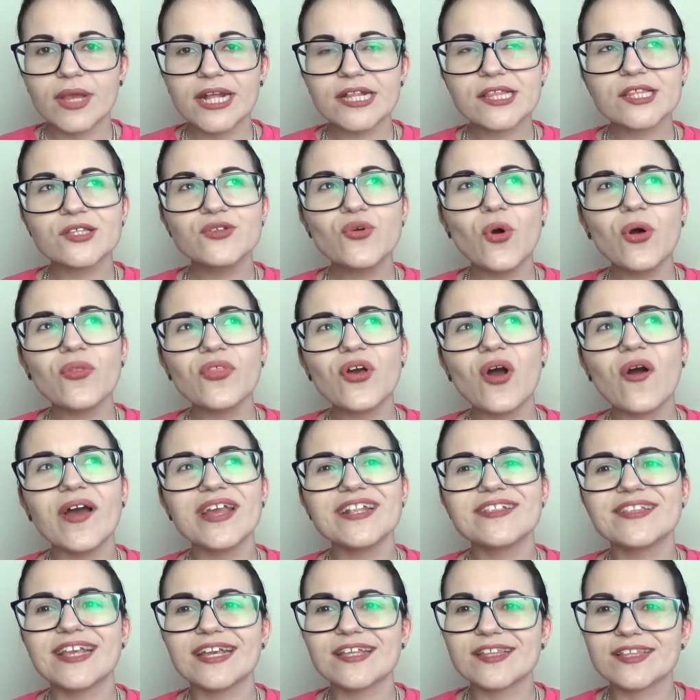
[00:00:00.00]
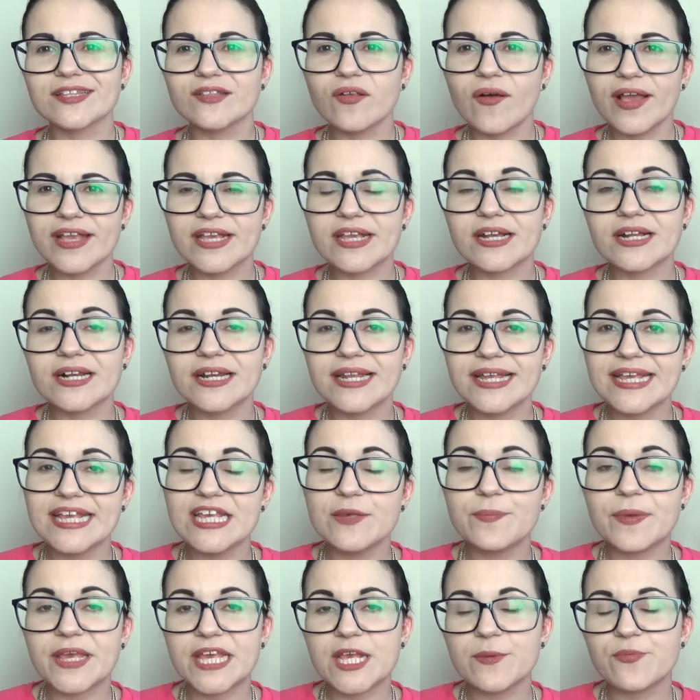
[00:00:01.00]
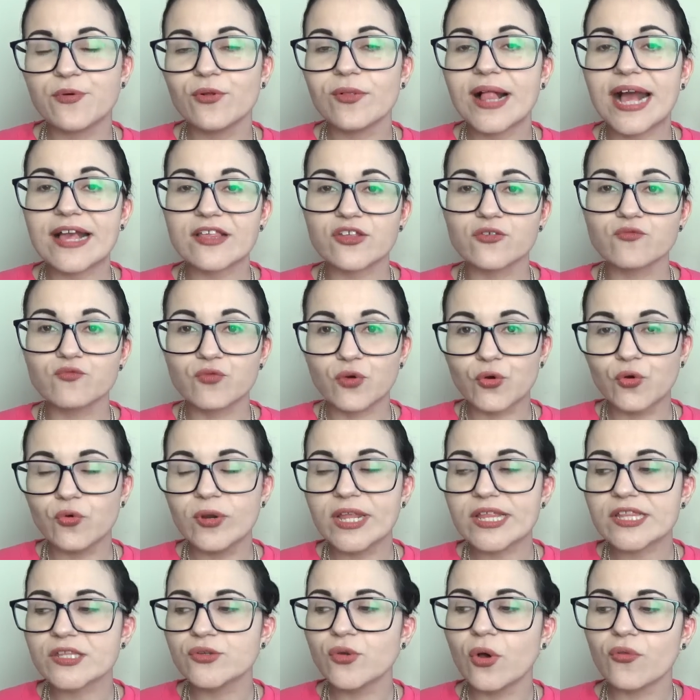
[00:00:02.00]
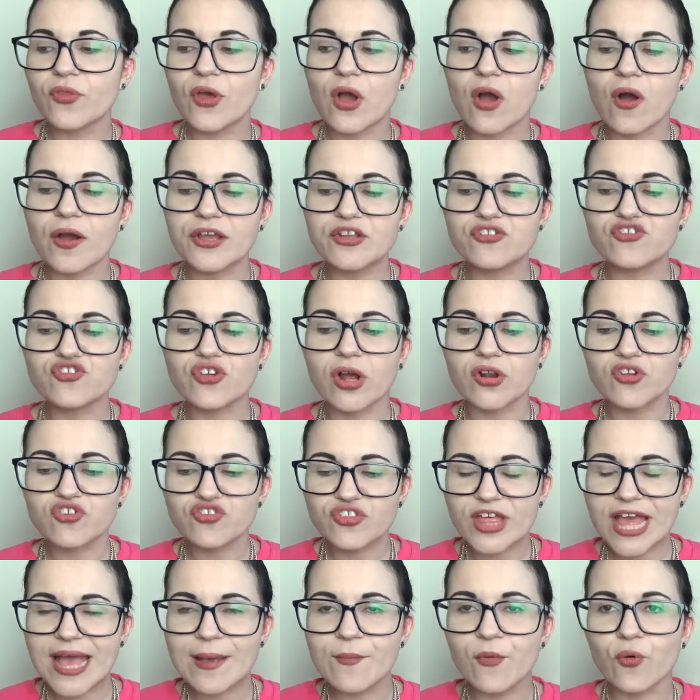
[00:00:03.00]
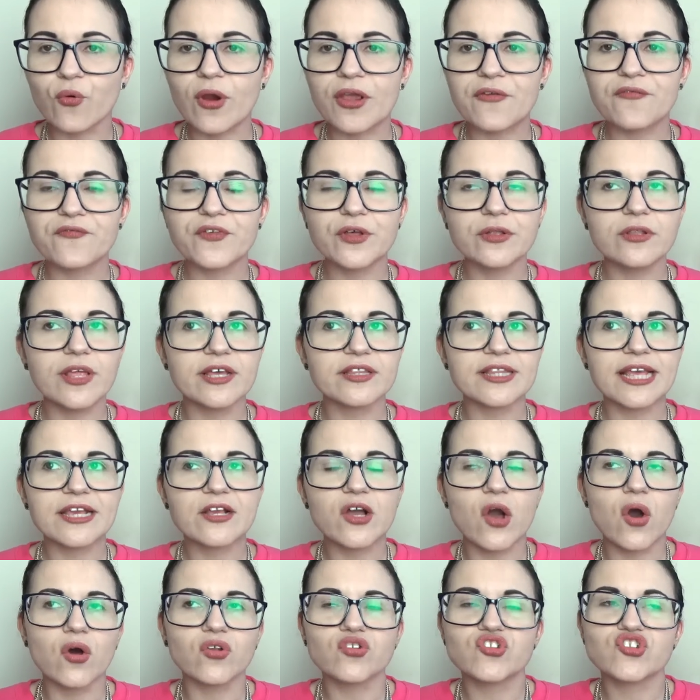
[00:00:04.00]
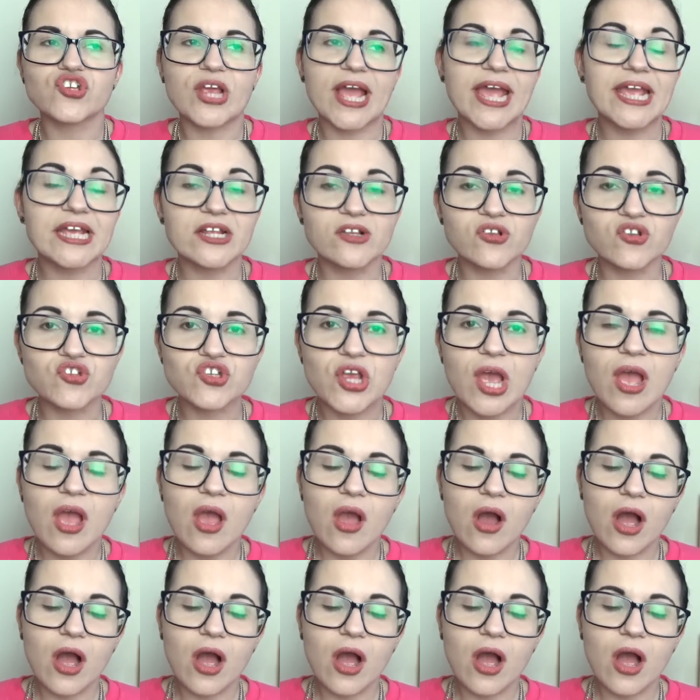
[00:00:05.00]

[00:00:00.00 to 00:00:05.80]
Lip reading: It's not that I dislike clingy people as a rule. It's not that I judge them or I feel like they can't change.